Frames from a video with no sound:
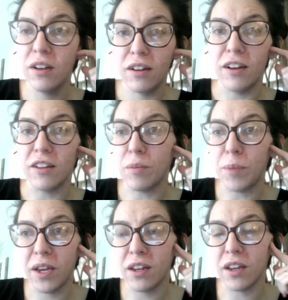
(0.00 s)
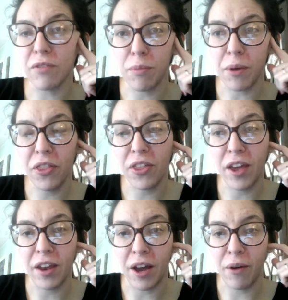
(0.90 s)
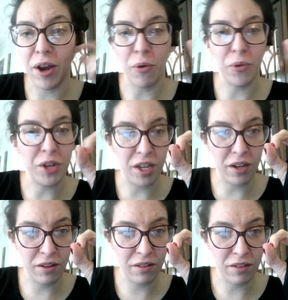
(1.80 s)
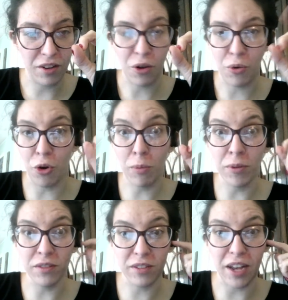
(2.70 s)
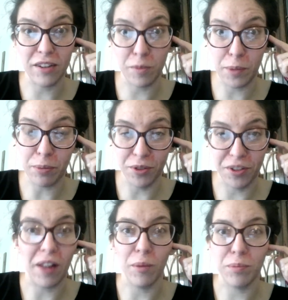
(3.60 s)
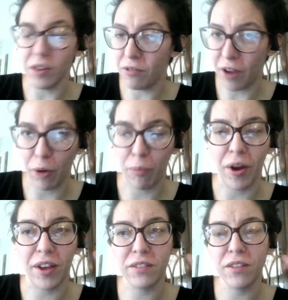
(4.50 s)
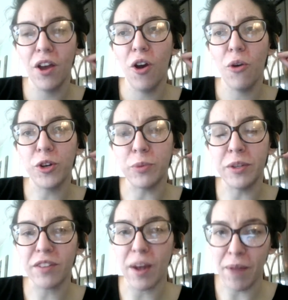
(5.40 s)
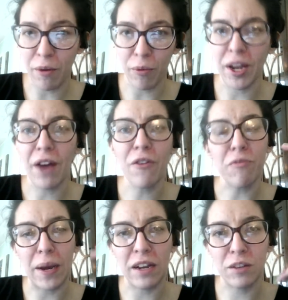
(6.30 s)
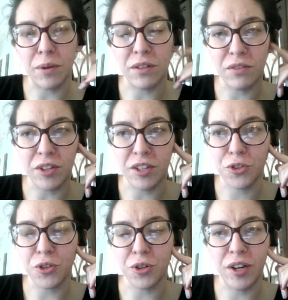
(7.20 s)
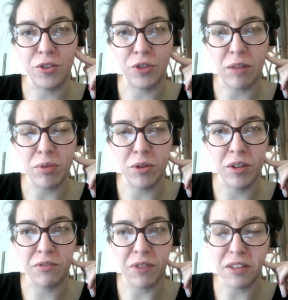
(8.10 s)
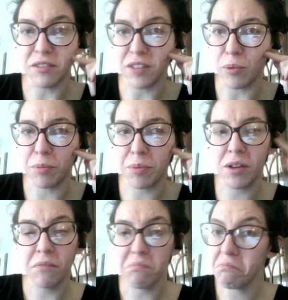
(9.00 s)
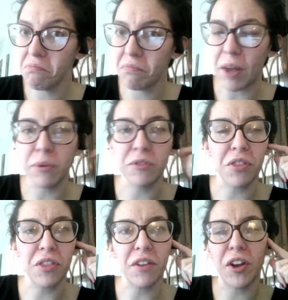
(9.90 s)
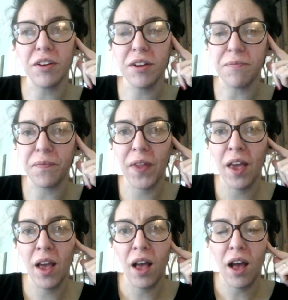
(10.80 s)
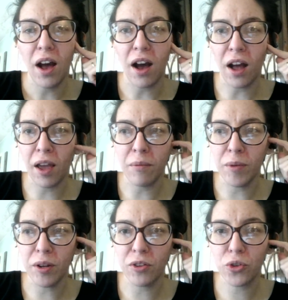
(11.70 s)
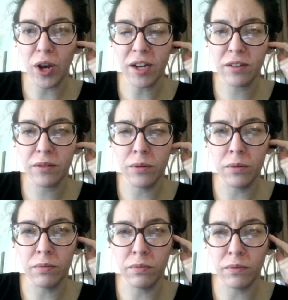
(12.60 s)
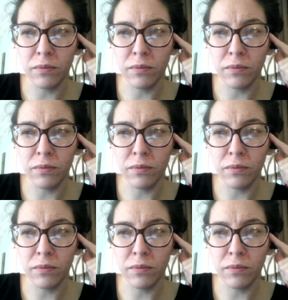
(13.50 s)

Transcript: at the beginning of the month, and now I only need, normal sized people dollops of hair products, which means that I'm not running out of my expensive conditioner and shampoo as fast as I would be. That was a thing that I did. I'm trying to